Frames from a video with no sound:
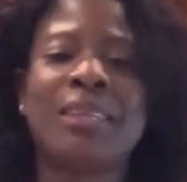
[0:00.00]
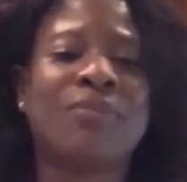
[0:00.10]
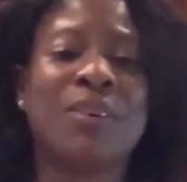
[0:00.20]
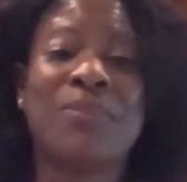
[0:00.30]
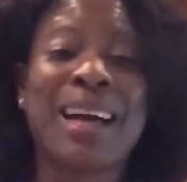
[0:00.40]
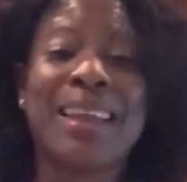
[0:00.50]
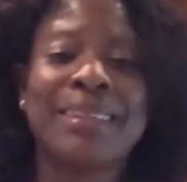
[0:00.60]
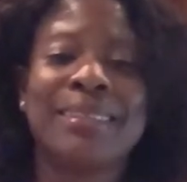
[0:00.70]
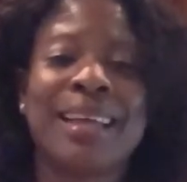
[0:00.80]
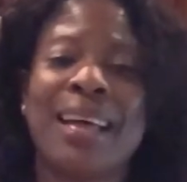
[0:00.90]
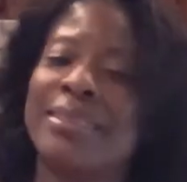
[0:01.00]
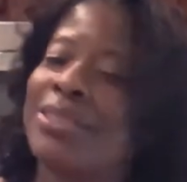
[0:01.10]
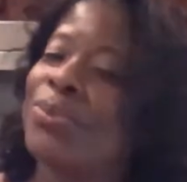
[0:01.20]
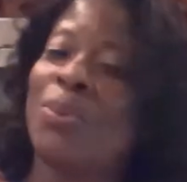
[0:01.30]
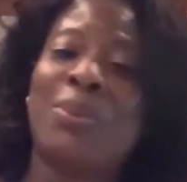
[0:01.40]
Valentine's is what
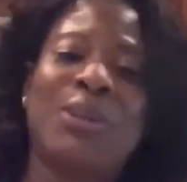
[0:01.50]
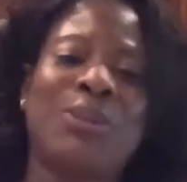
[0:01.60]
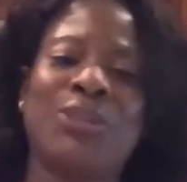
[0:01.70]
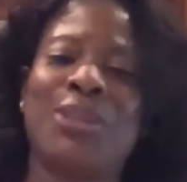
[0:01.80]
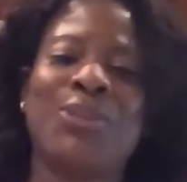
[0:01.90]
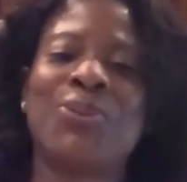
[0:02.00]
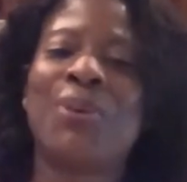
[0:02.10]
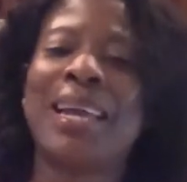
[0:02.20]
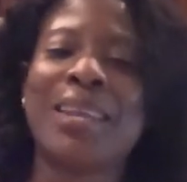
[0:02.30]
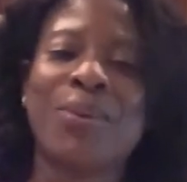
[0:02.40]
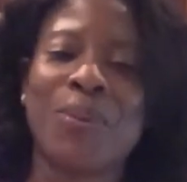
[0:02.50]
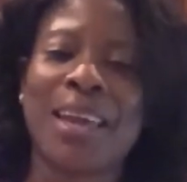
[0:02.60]
we usually do anyway.